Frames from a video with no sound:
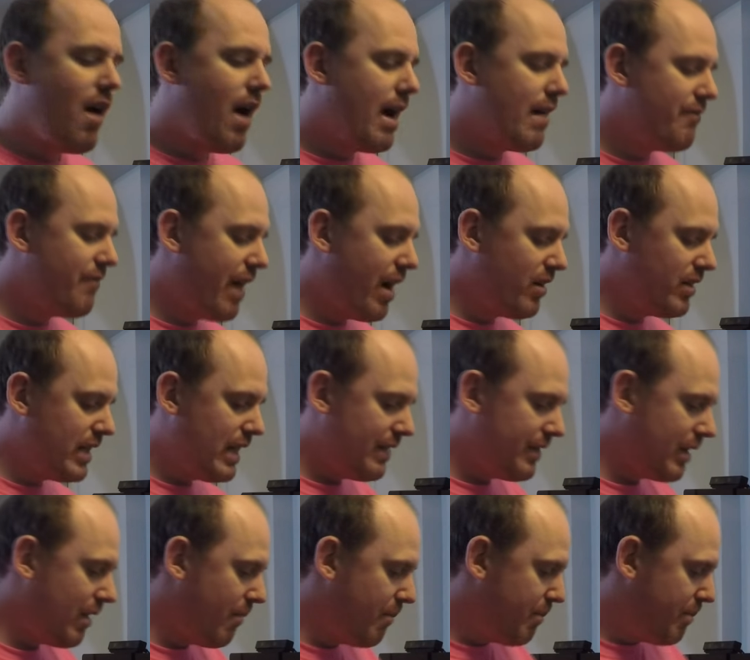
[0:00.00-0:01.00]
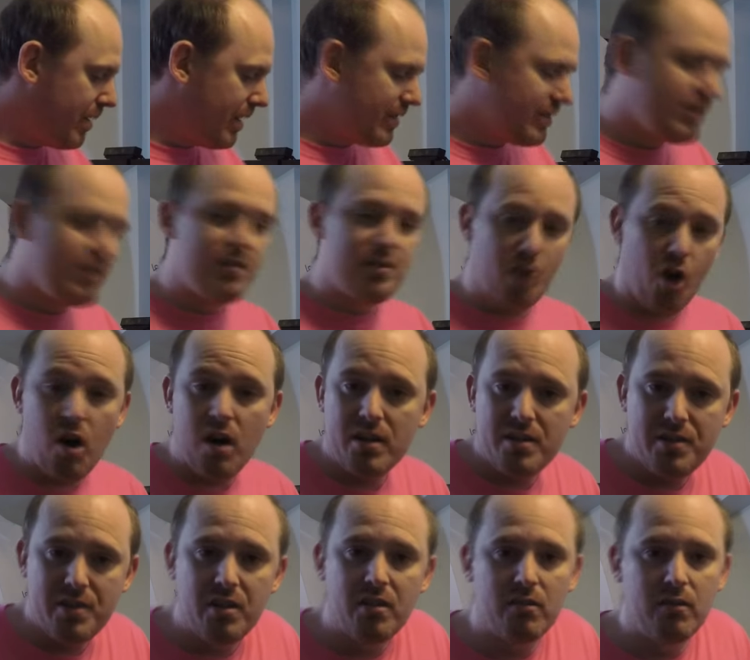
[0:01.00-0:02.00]
I found out the buses are
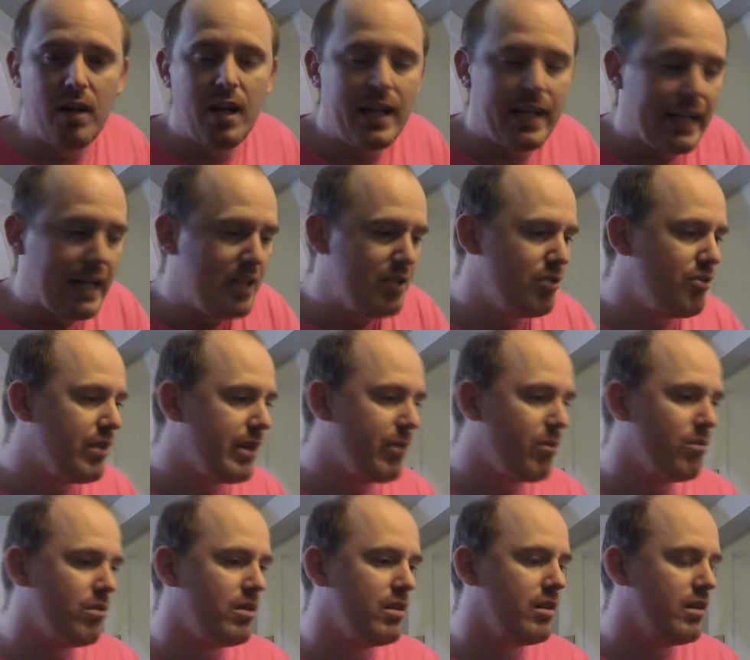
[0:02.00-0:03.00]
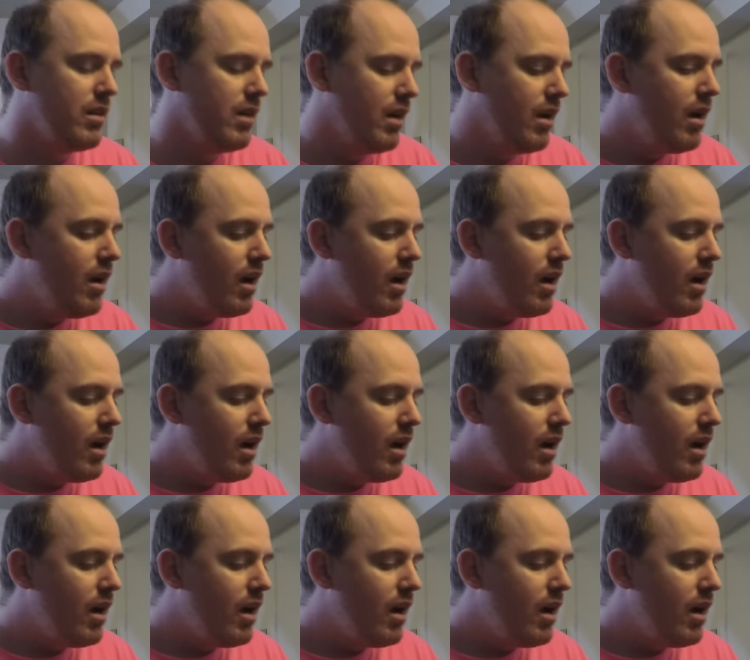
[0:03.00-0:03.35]
still running, and I knew they were.